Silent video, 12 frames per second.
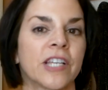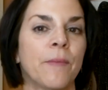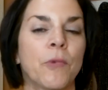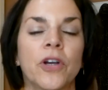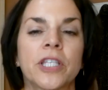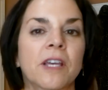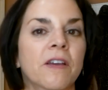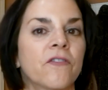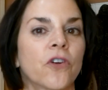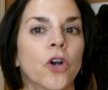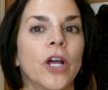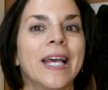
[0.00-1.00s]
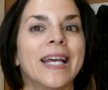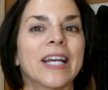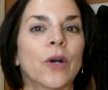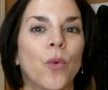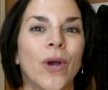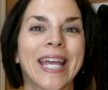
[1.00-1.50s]
I'm always looking for
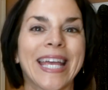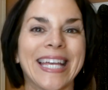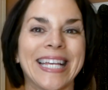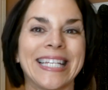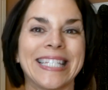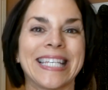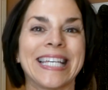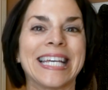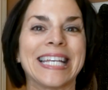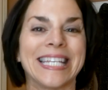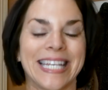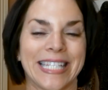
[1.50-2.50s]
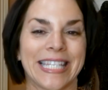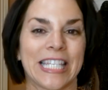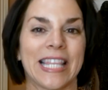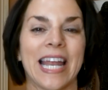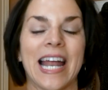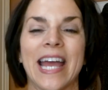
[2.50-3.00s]
quick, easy knits
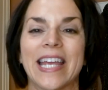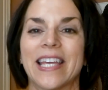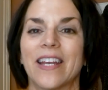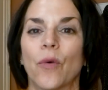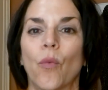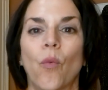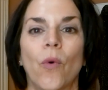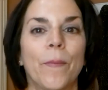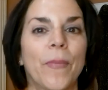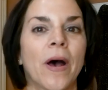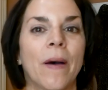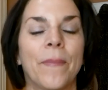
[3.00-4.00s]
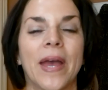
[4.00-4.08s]
that I can whip up.